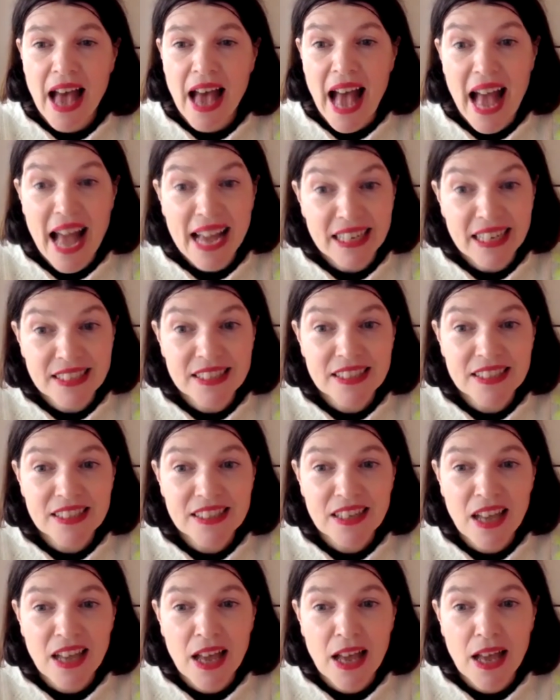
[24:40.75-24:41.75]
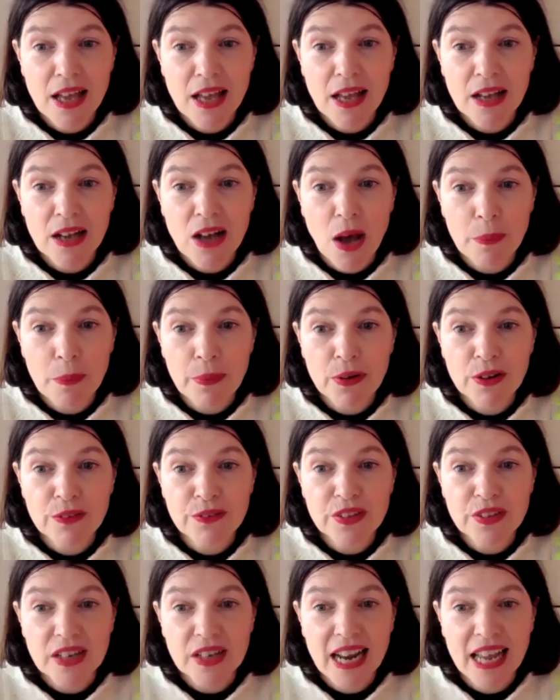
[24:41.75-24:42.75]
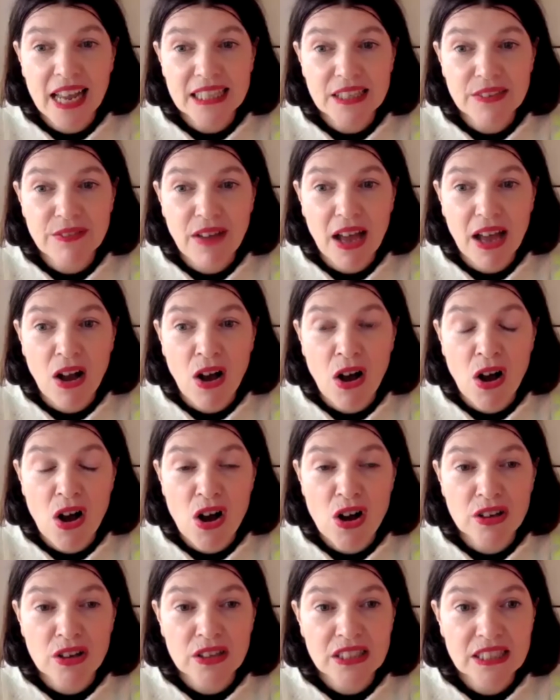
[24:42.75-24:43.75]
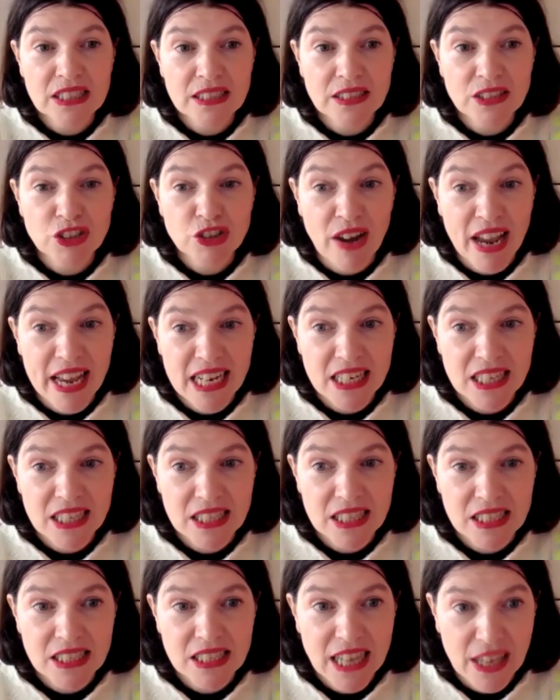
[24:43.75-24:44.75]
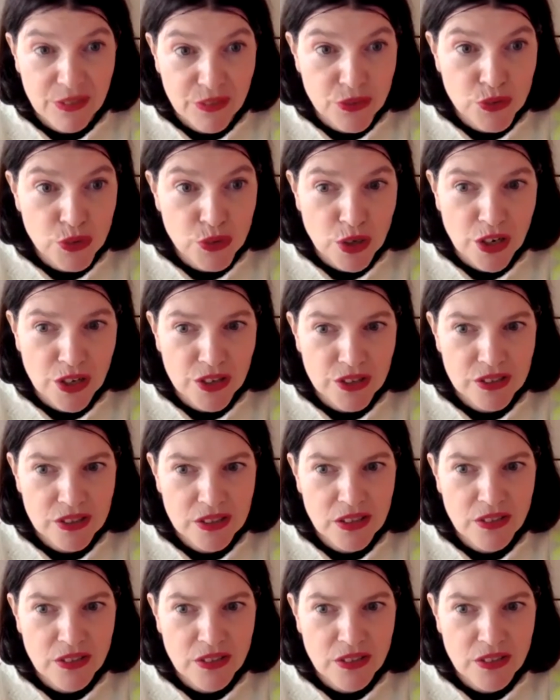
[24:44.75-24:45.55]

and uh, a couple of the collective are trained death doulars.